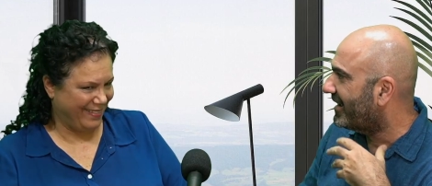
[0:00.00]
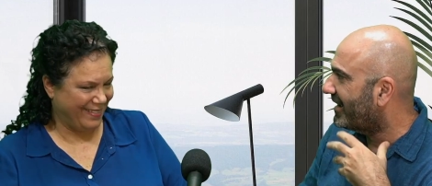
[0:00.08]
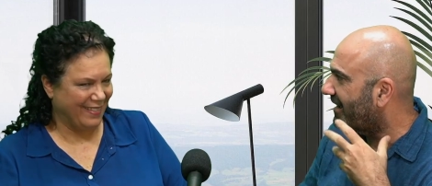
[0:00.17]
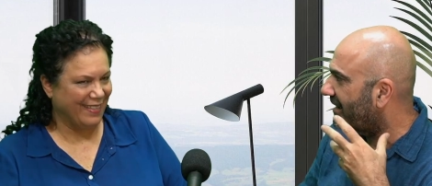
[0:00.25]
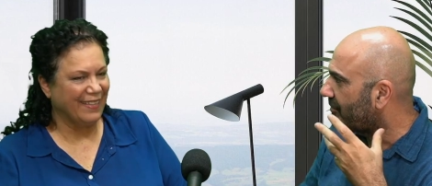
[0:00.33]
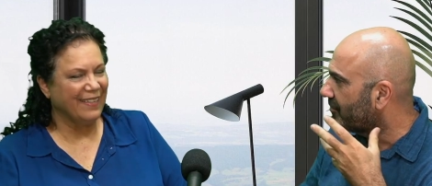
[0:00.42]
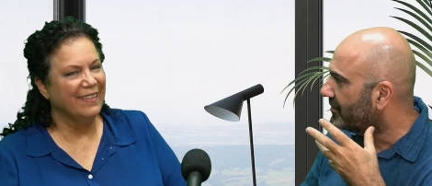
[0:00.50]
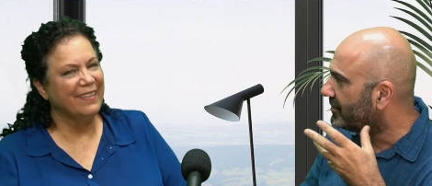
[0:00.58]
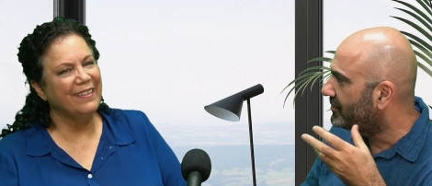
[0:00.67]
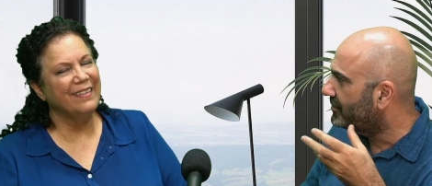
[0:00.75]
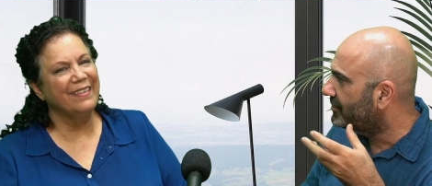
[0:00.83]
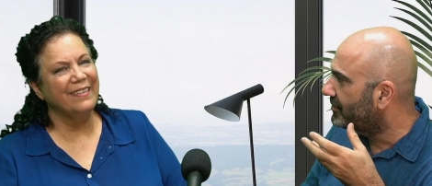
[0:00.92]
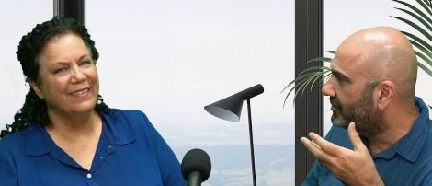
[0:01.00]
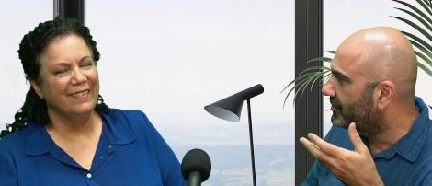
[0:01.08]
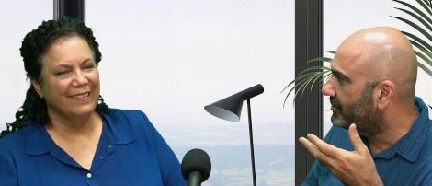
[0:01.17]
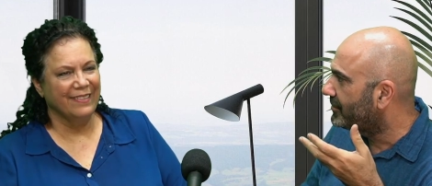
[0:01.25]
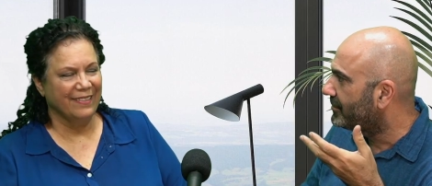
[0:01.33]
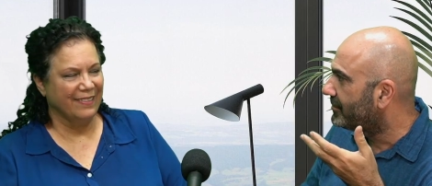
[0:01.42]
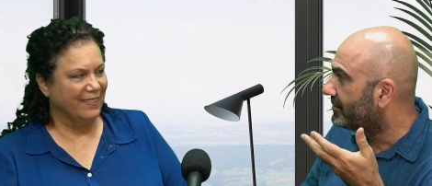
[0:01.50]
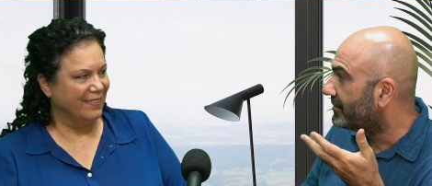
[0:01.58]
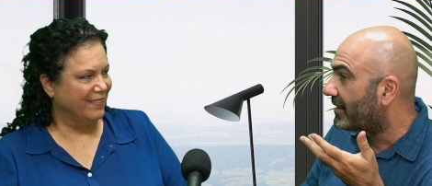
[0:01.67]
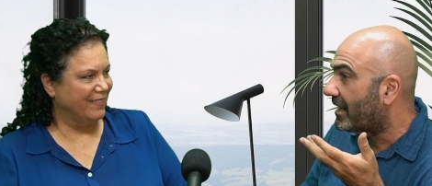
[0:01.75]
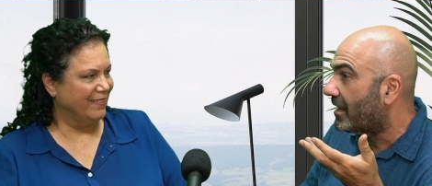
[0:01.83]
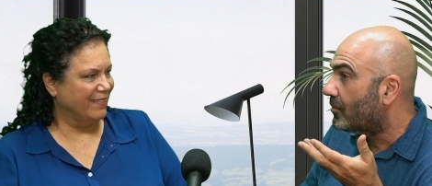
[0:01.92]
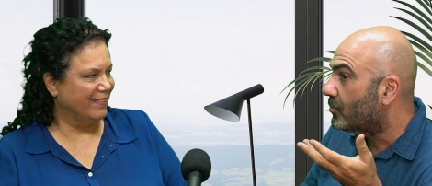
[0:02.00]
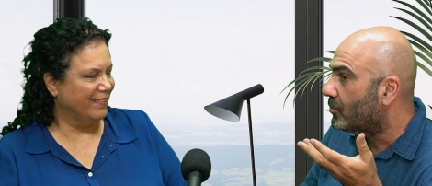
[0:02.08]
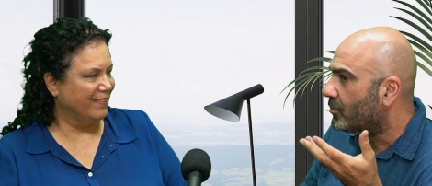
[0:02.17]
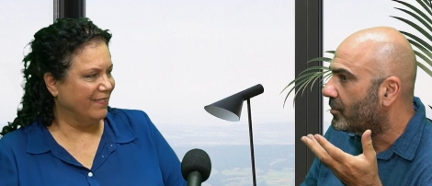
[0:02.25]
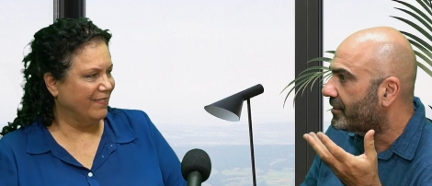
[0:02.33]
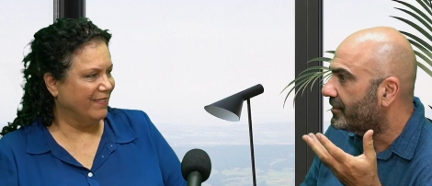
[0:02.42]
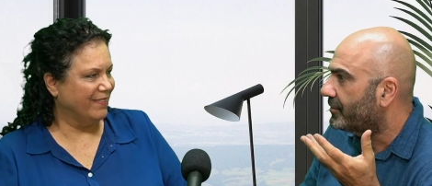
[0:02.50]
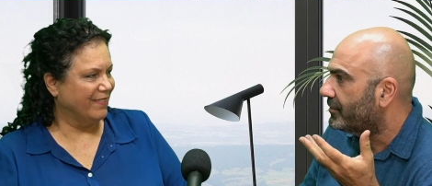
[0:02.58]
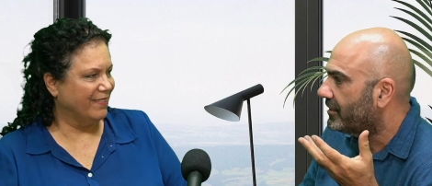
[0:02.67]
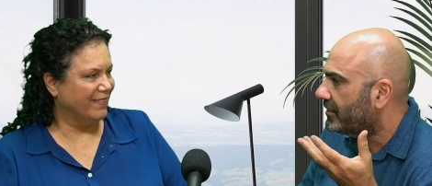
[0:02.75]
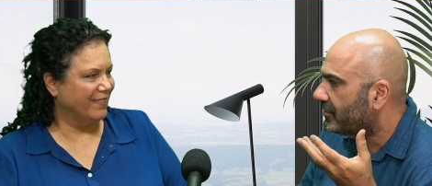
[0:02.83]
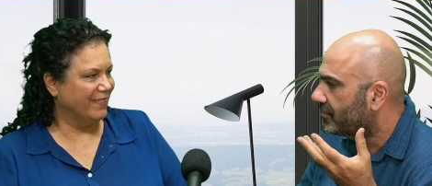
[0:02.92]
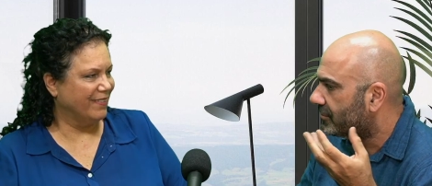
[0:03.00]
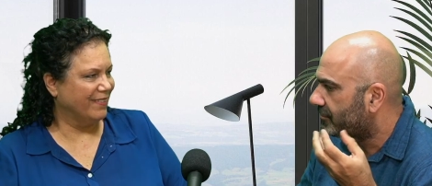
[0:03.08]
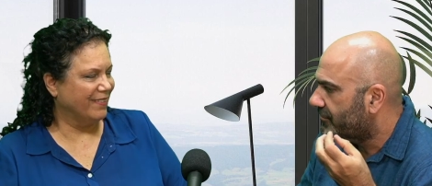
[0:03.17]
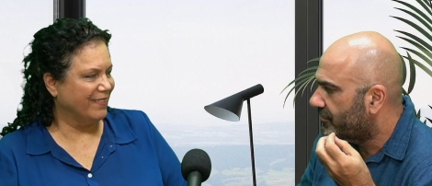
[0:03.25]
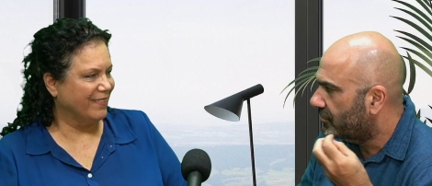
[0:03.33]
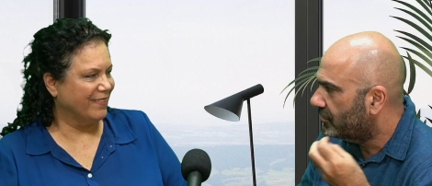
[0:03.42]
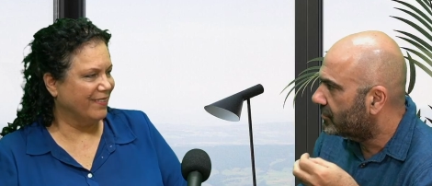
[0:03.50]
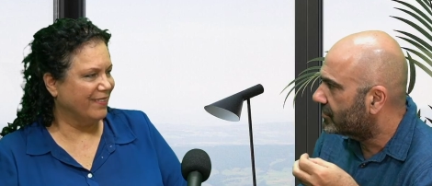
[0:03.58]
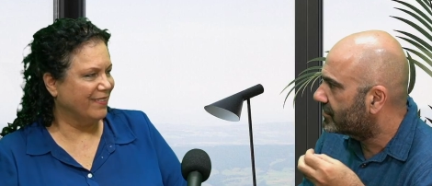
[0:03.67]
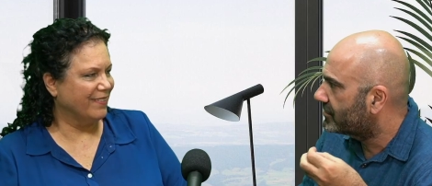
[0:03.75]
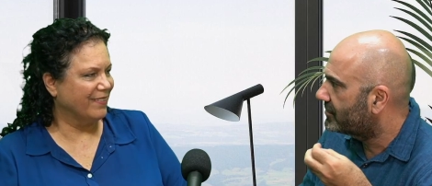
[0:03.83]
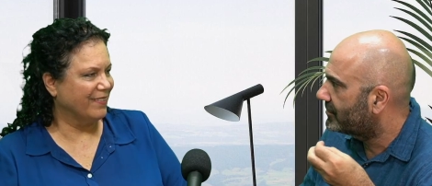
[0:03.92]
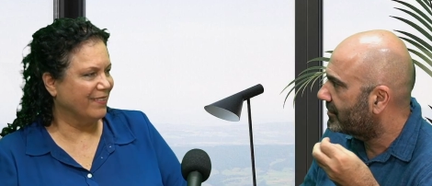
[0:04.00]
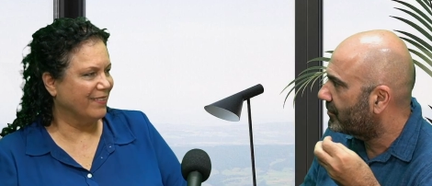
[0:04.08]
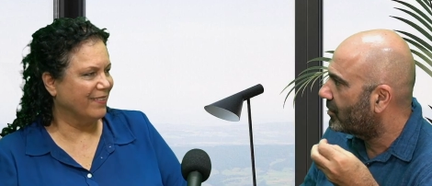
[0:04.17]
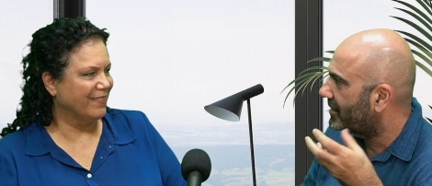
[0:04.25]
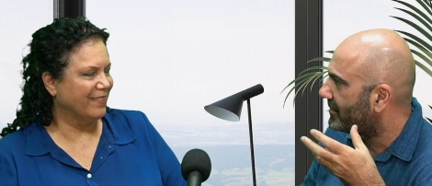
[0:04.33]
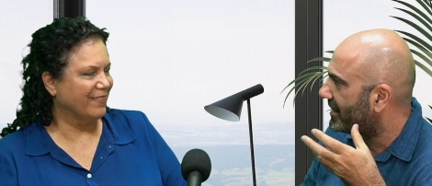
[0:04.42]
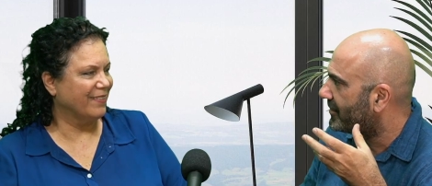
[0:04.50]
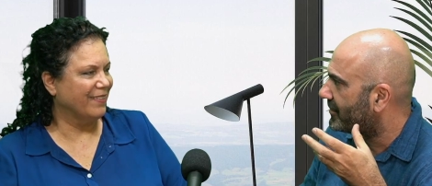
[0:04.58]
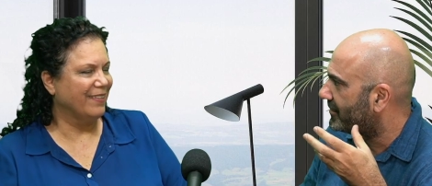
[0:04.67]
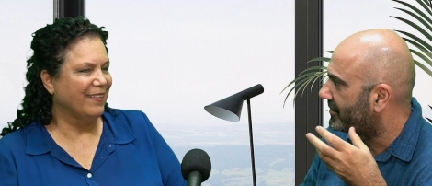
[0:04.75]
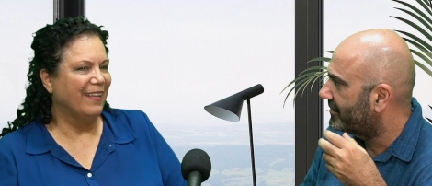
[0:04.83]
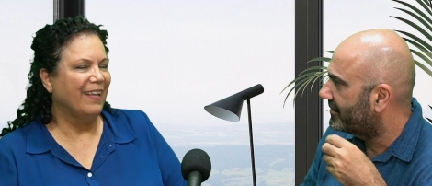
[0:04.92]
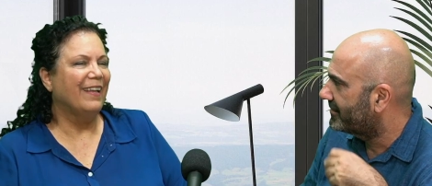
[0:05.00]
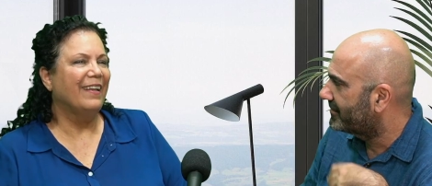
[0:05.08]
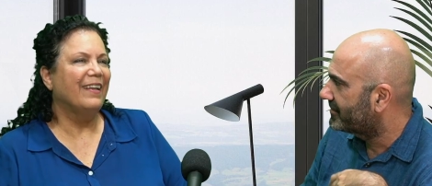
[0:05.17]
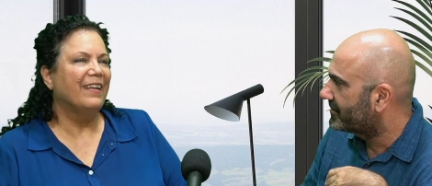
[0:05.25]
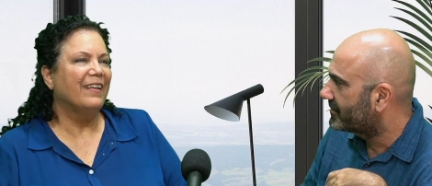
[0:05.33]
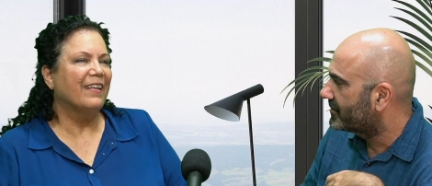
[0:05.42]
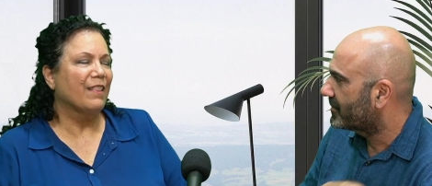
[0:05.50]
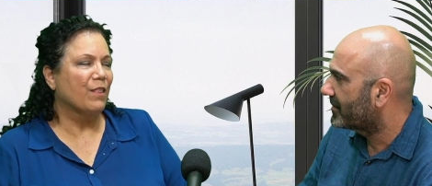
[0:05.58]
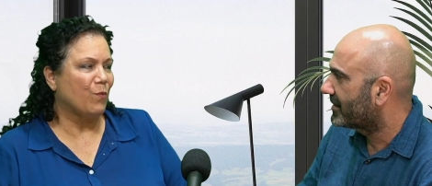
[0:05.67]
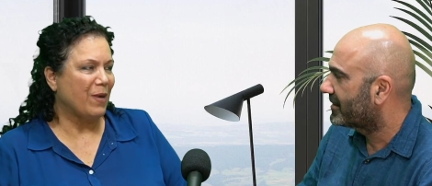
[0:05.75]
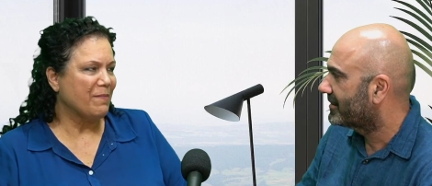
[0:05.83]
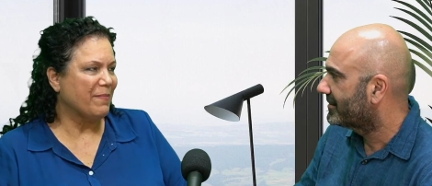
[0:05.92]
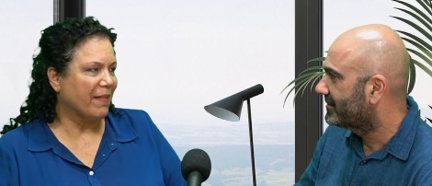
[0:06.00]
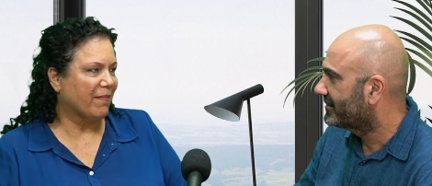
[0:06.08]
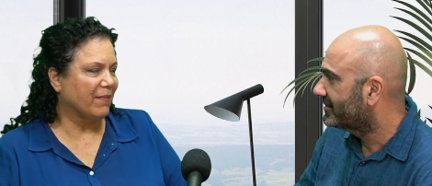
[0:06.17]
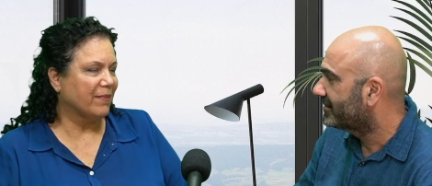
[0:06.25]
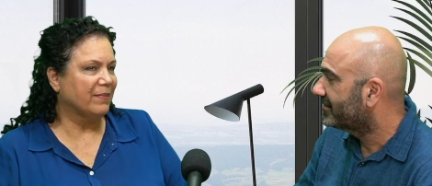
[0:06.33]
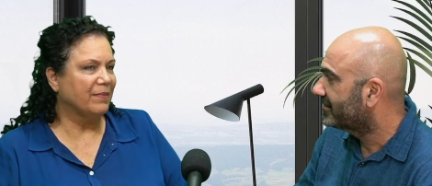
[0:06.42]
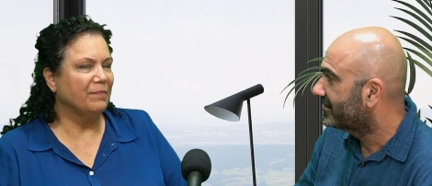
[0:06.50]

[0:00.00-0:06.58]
Speaker 1: how did you, how were you introduced to the one method?
Speaker 2: The one method